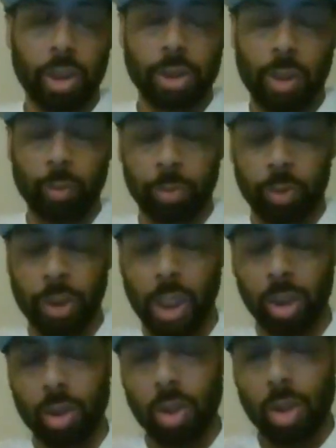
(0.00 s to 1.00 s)
that with
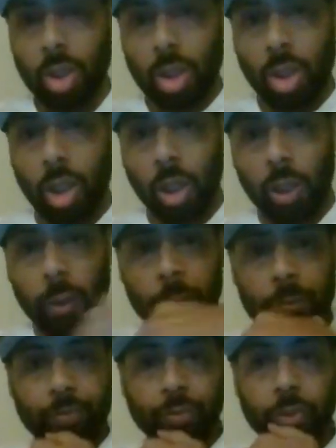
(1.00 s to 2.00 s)
Brianna.
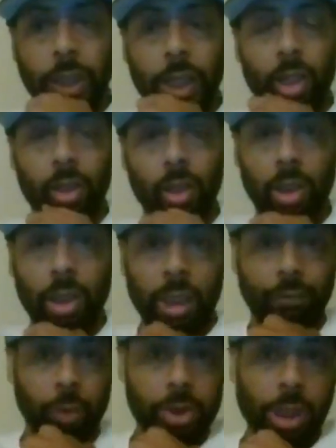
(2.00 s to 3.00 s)
Yeah, a lot
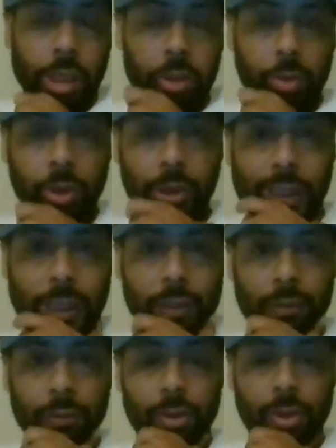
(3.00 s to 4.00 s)
of foreshadowing, a lot
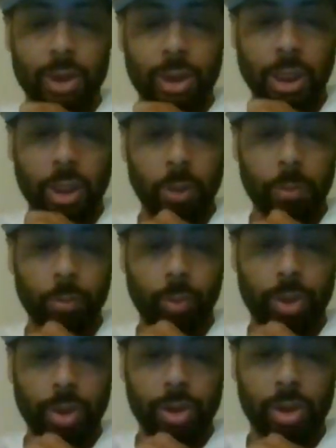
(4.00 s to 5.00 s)
of setup
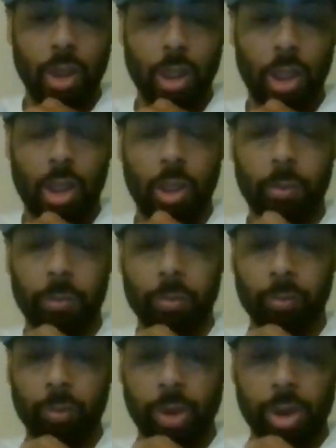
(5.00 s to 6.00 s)
with this
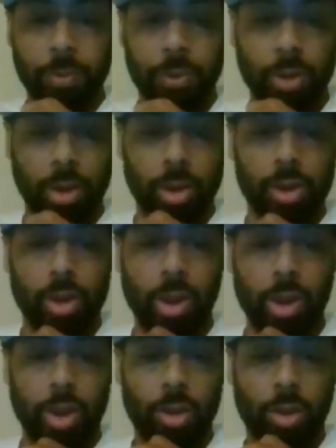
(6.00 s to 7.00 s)
particular
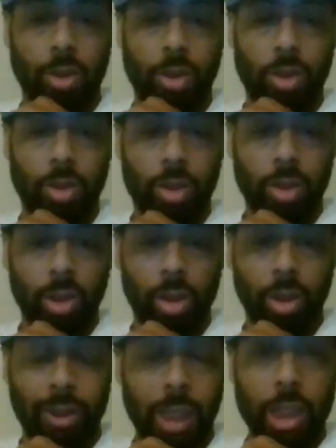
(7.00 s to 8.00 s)
scene.
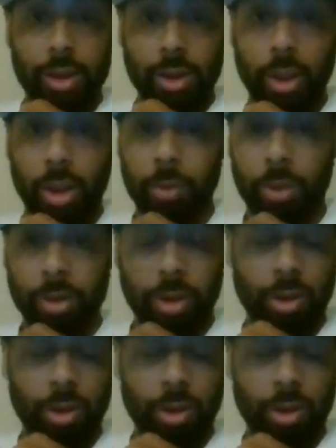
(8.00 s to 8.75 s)
A lot of setup because